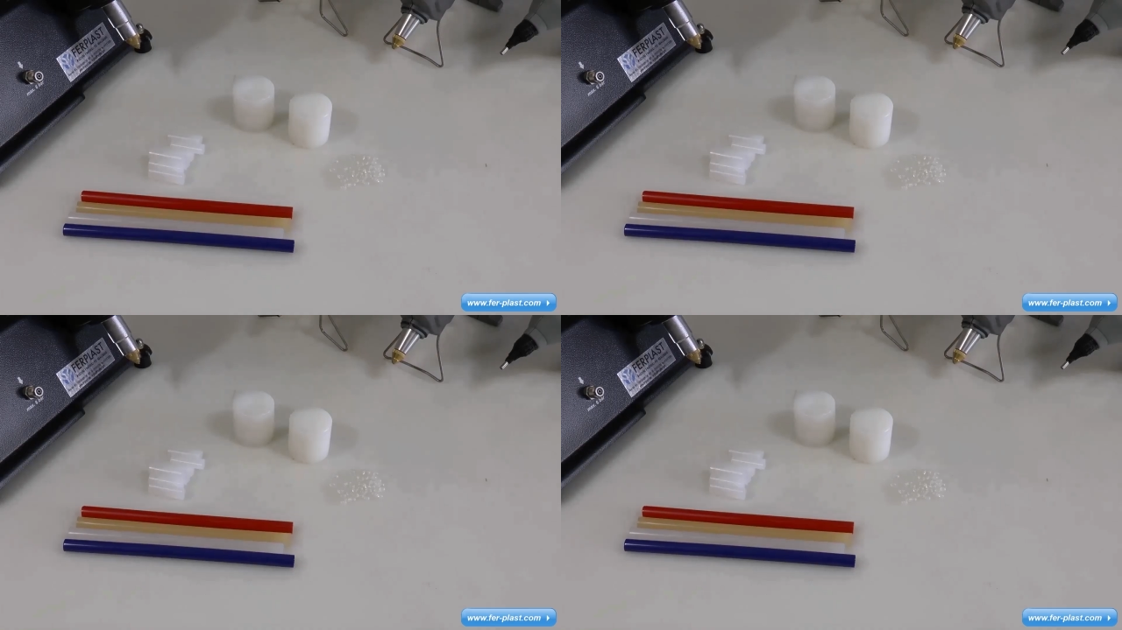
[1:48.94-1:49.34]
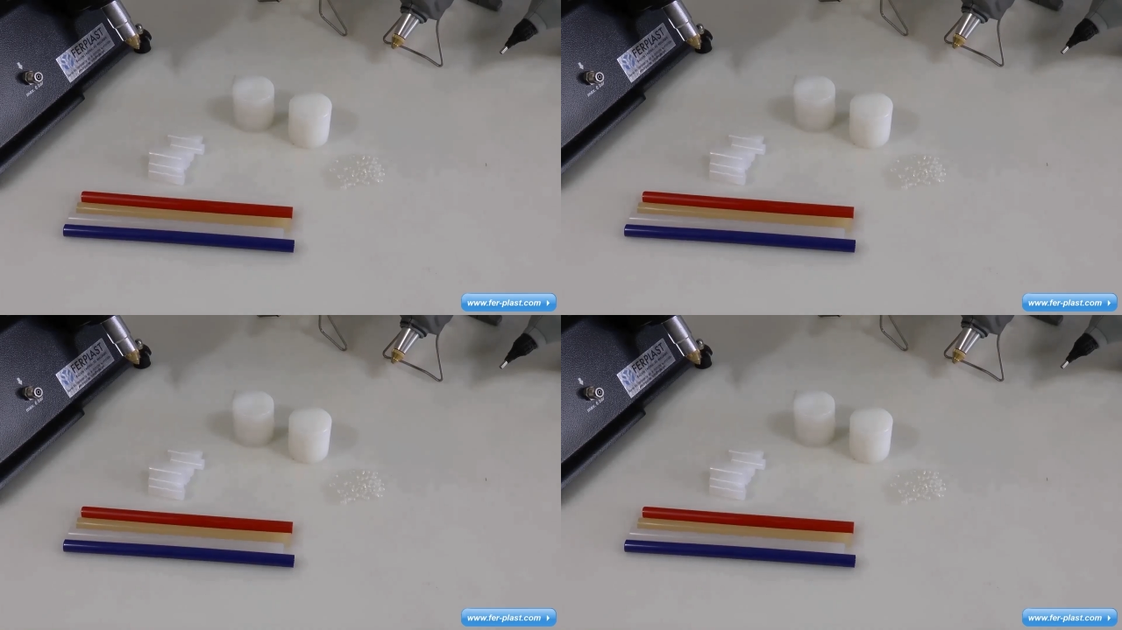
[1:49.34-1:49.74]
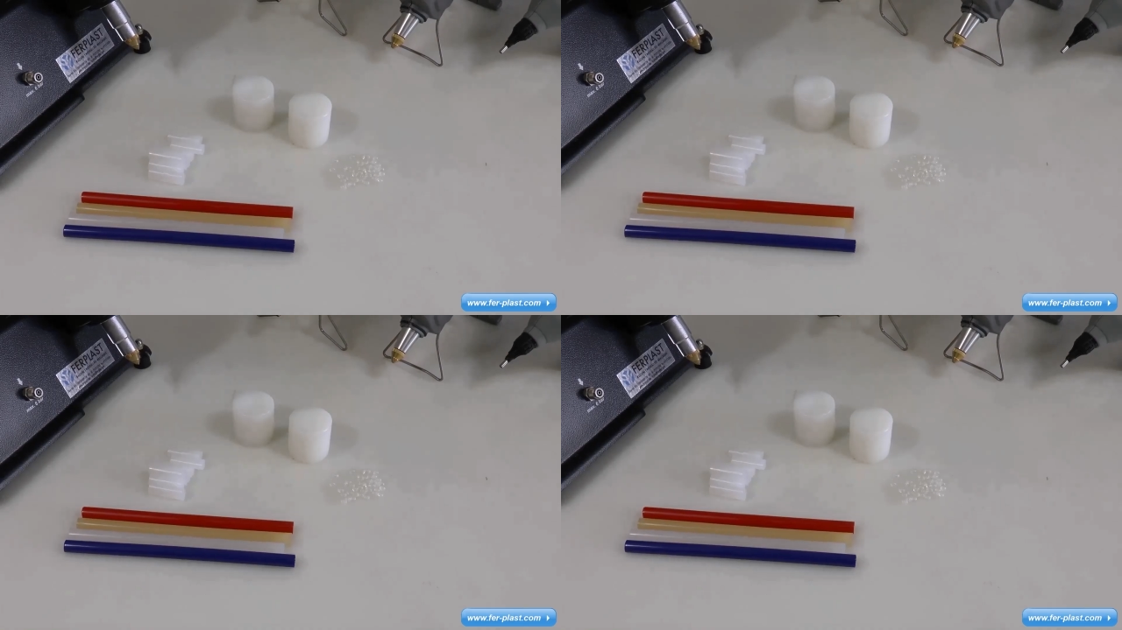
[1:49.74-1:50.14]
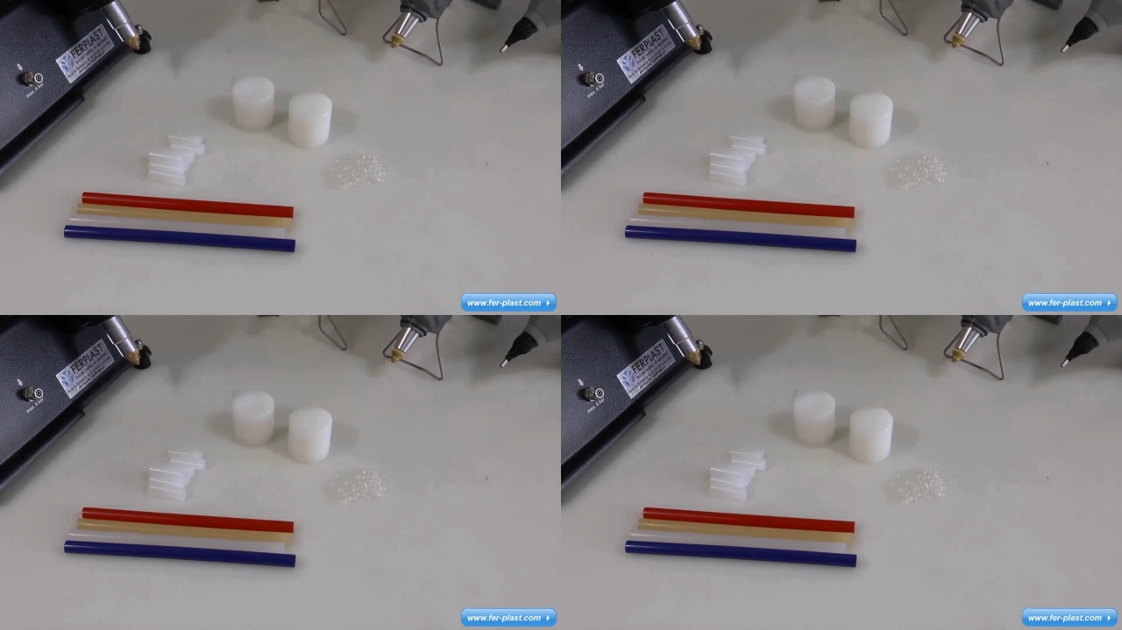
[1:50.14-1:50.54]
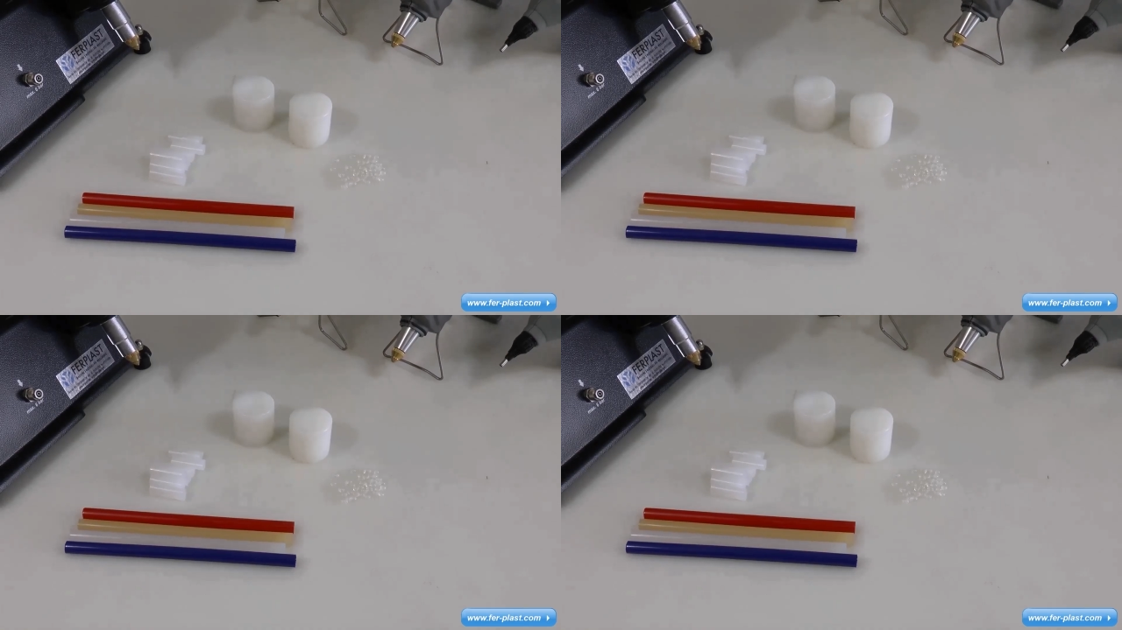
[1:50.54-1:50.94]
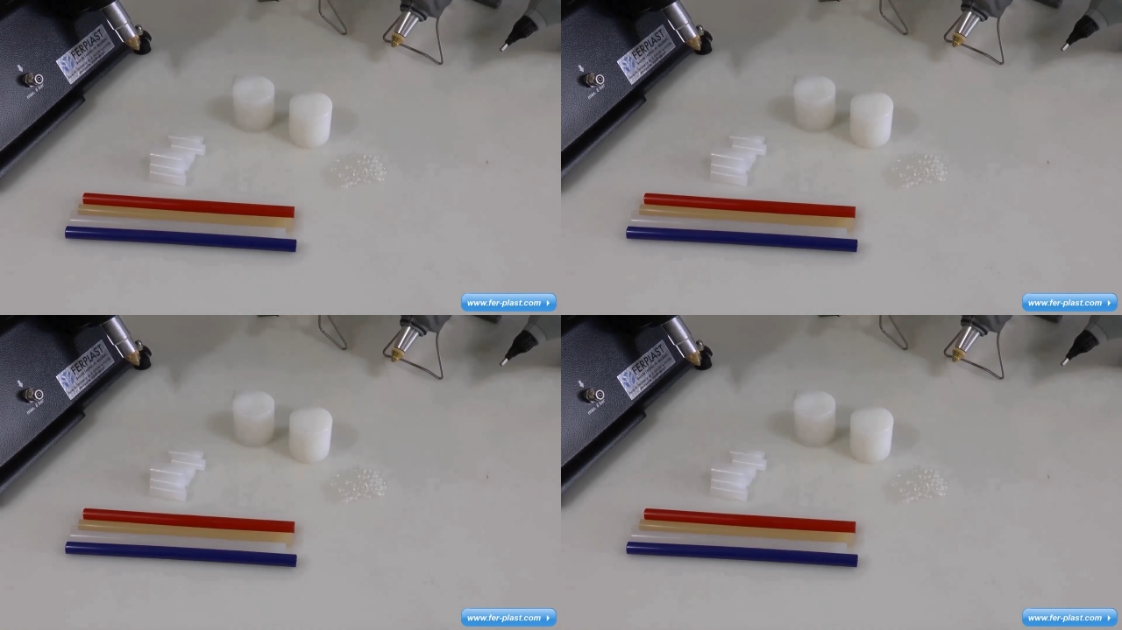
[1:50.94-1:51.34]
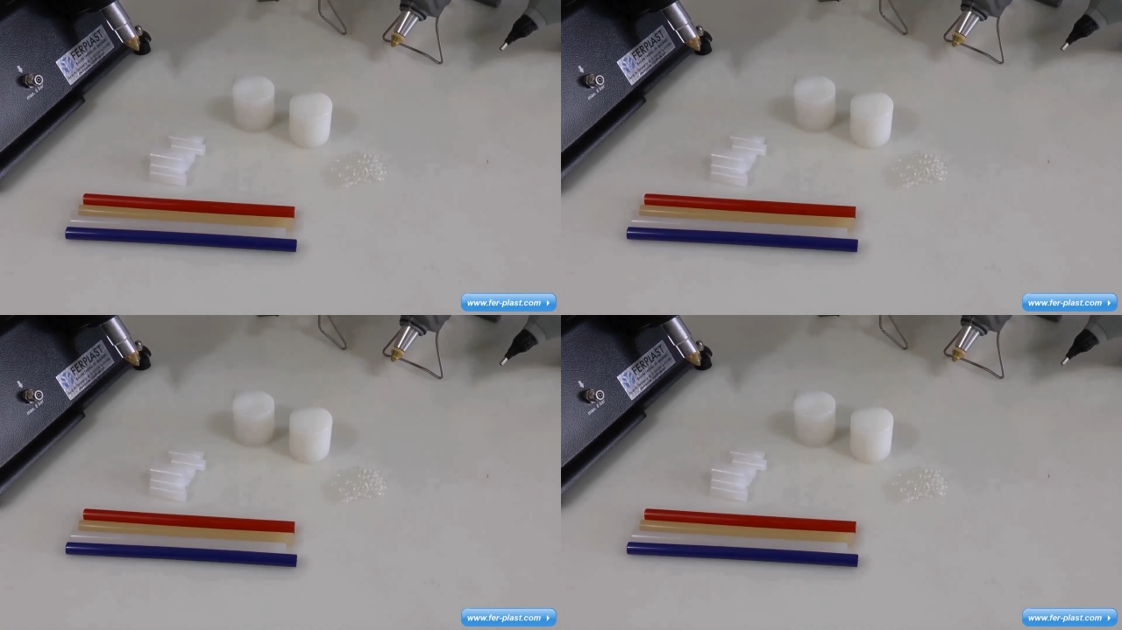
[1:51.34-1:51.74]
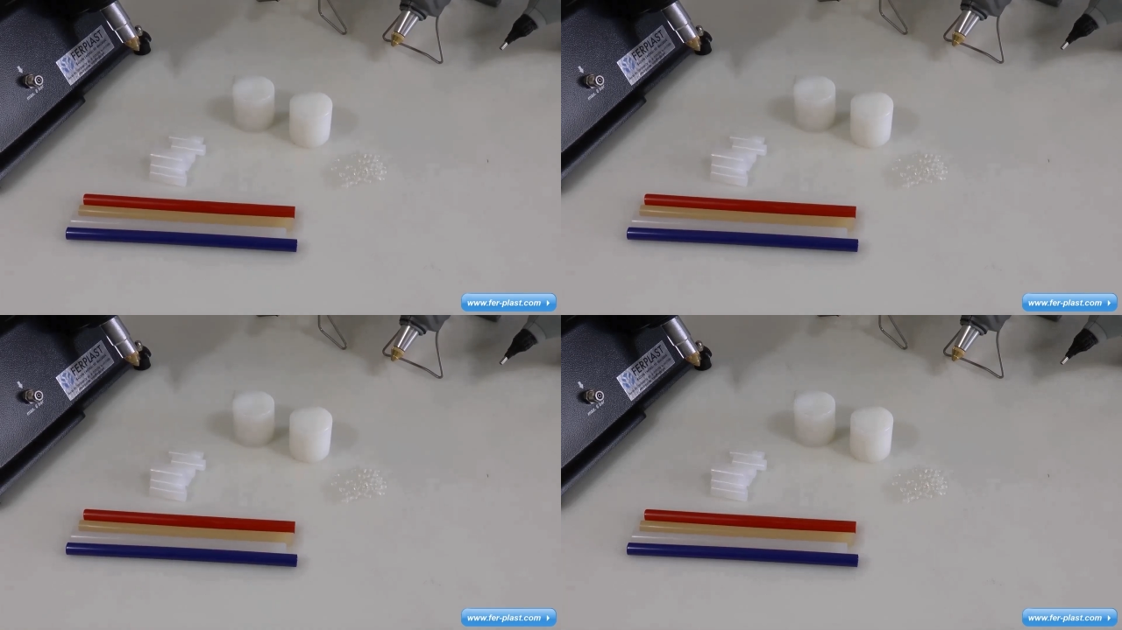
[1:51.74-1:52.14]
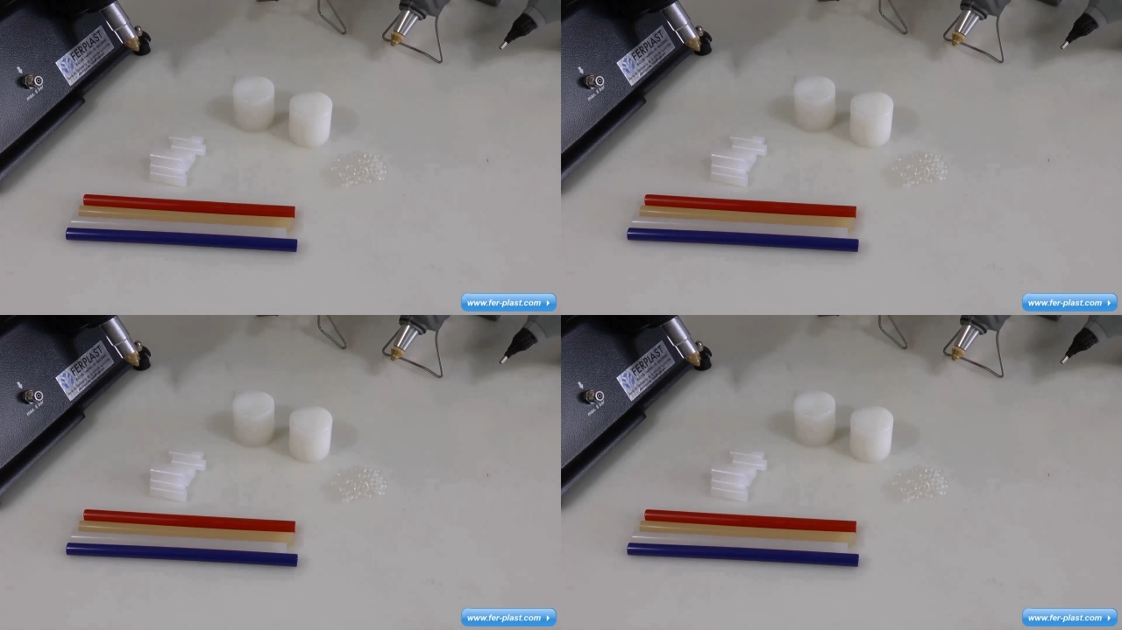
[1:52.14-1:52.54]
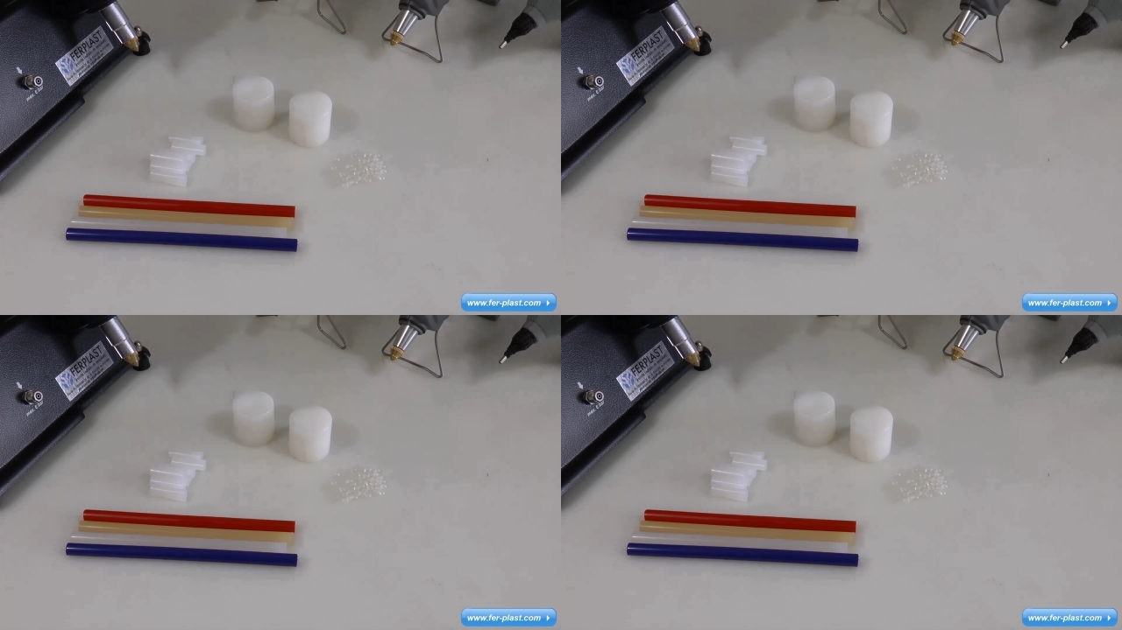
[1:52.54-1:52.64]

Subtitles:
No face is visible, so there are no lips to read.